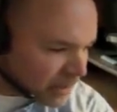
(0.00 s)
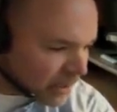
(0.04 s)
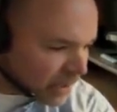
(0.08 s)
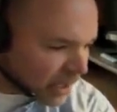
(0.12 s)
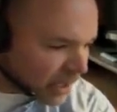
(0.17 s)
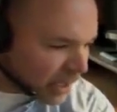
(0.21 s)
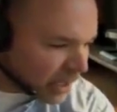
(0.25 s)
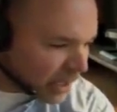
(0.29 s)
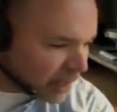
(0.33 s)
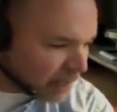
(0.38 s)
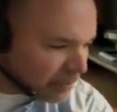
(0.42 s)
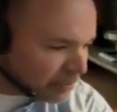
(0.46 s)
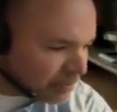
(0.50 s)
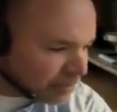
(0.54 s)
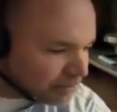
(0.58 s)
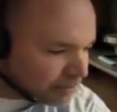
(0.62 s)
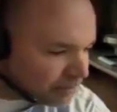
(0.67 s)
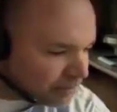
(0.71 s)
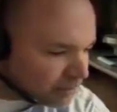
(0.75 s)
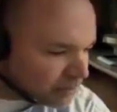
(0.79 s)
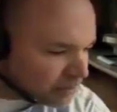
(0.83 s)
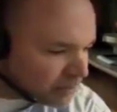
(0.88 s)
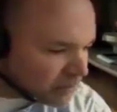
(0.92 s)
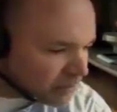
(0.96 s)
Um,
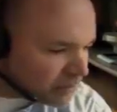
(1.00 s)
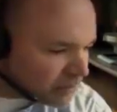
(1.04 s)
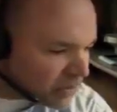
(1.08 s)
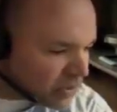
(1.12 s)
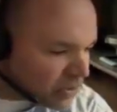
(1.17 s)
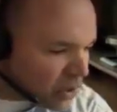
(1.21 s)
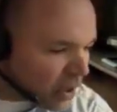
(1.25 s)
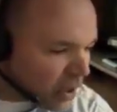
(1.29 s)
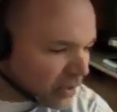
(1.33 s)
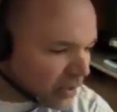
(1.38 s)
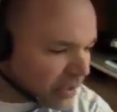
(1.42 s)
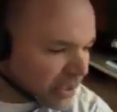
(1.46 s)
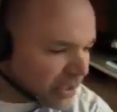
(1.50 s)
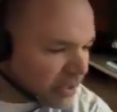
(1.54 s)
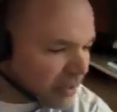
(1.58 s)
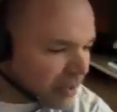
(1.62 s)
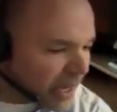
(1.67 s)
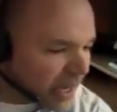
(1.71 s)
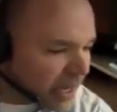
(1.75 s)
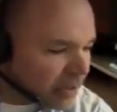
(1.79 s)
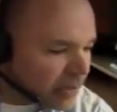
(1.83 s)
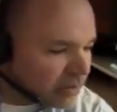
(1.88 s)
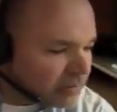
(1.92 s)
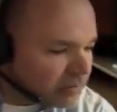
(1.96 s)
talking
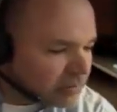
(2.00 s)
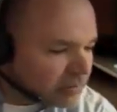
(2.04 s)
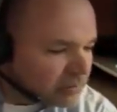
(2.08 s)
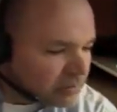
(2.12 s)
about,